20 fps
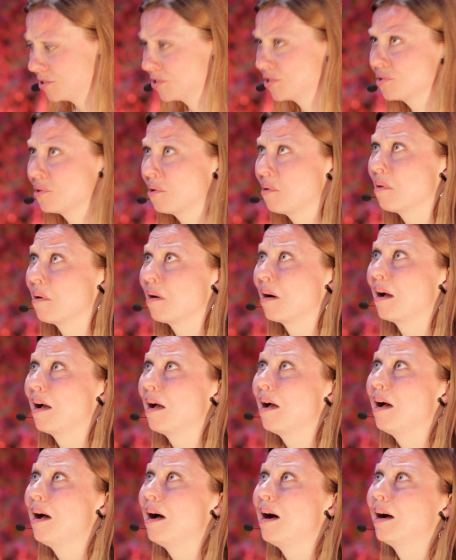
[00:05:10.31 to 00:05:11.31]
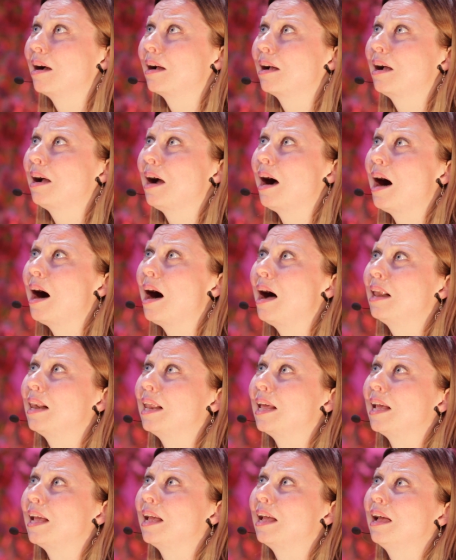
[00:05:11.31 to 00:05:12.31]
saw
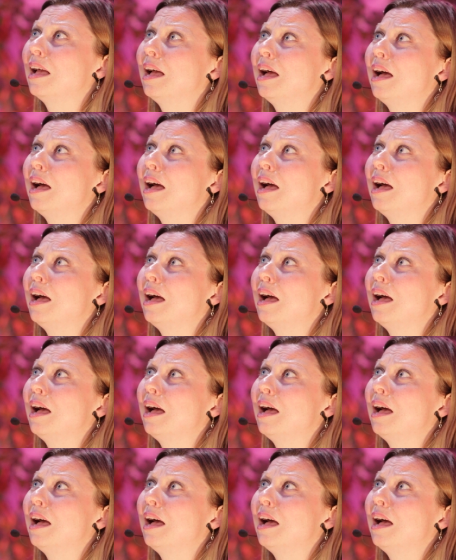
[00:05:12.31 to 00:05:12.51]
Kali.